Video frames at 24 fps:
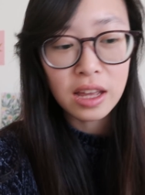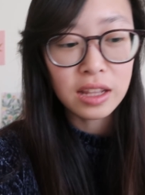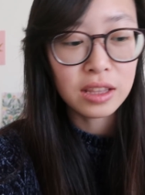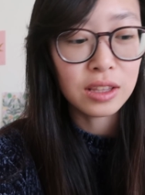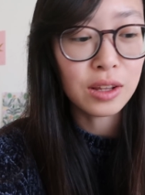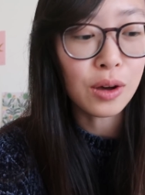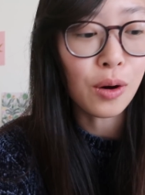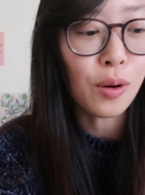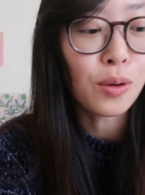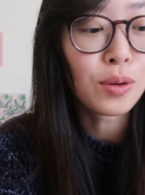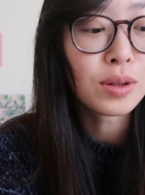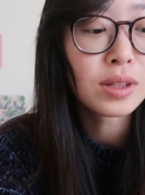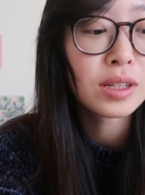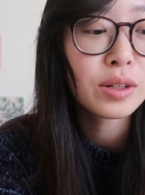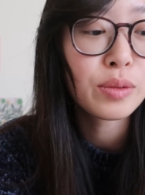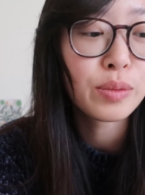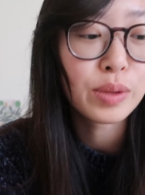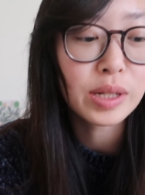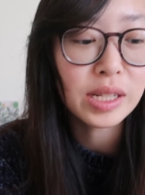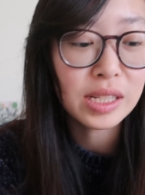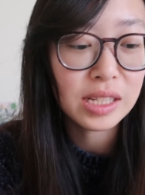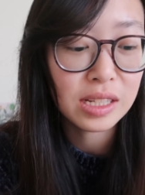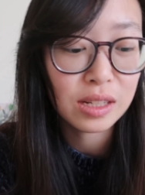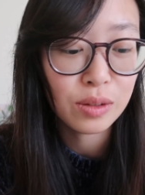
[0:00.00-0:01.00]
The only
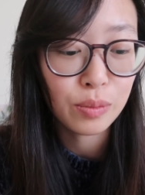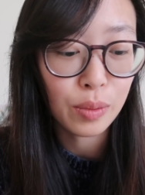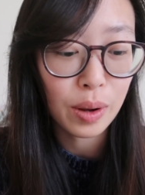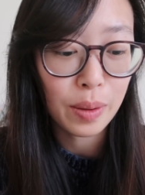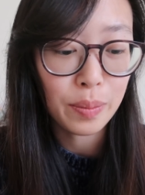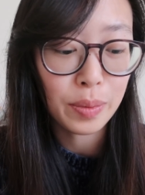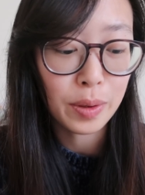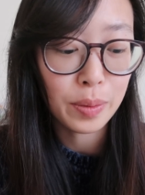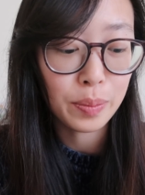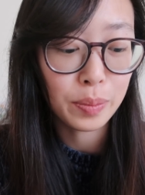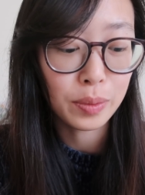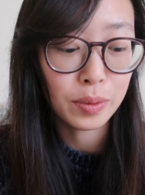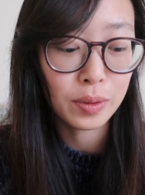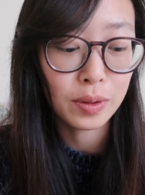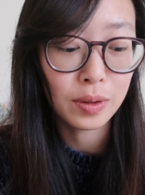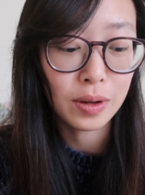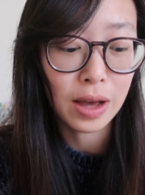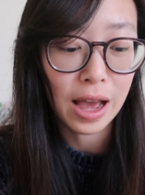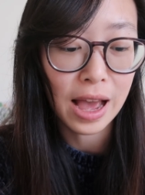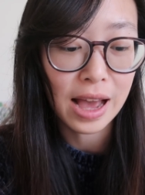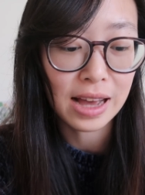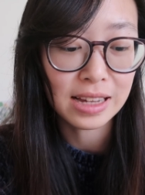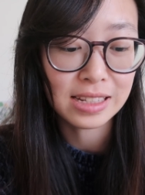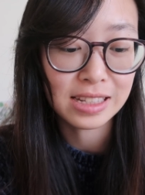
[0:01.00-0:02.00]
reason why people
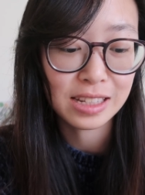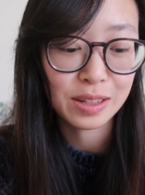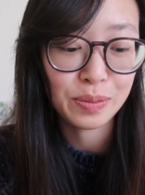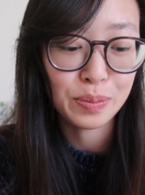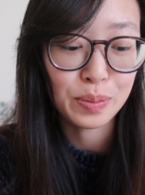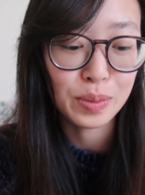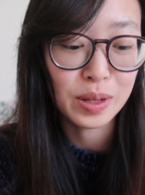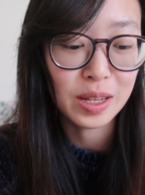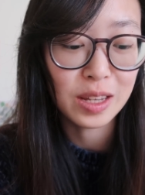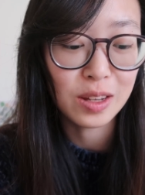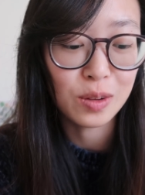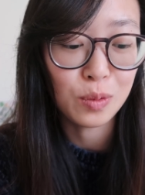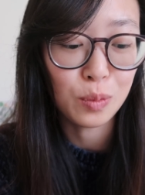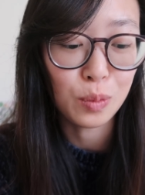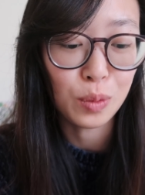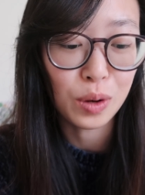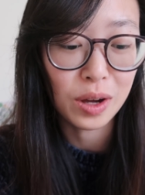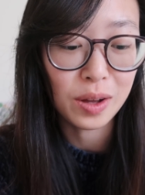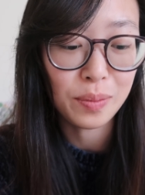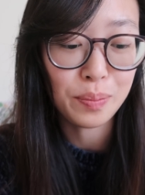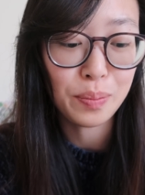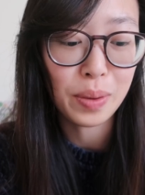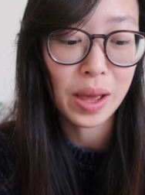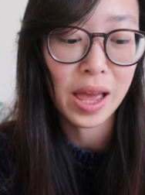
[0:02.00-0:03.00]
ask me
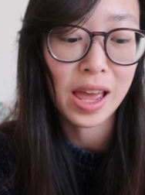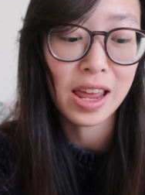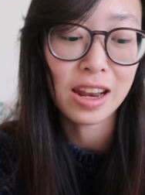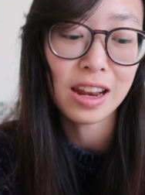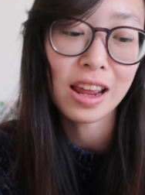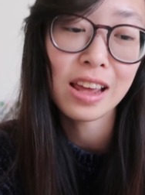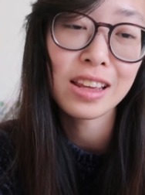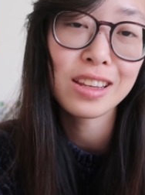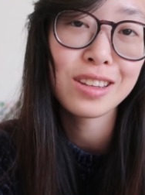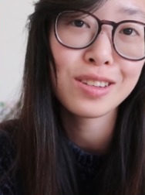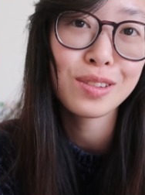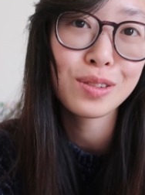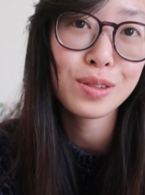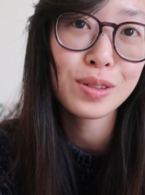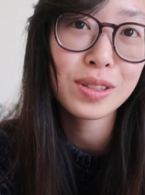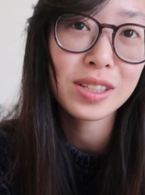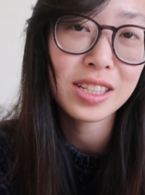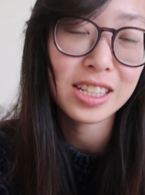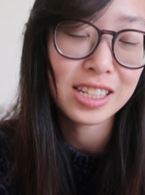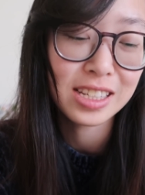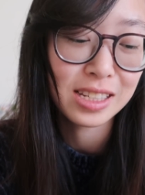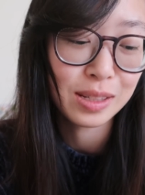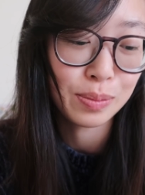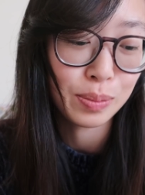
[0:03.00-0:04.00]
what pen I use
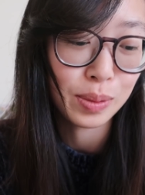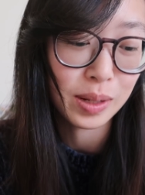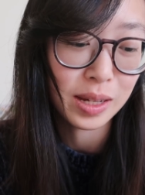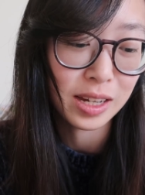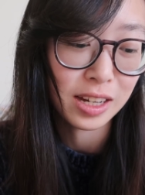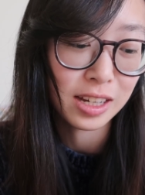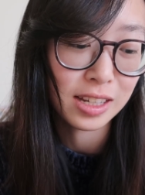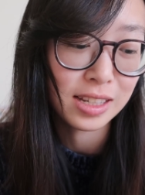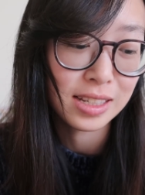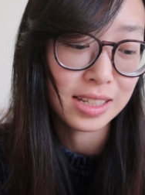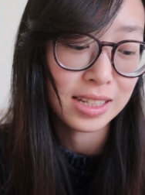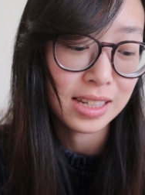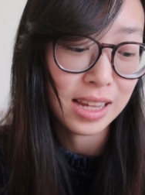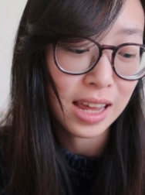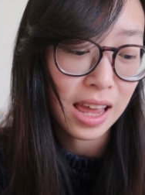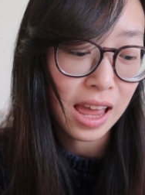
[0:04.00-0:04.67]
is because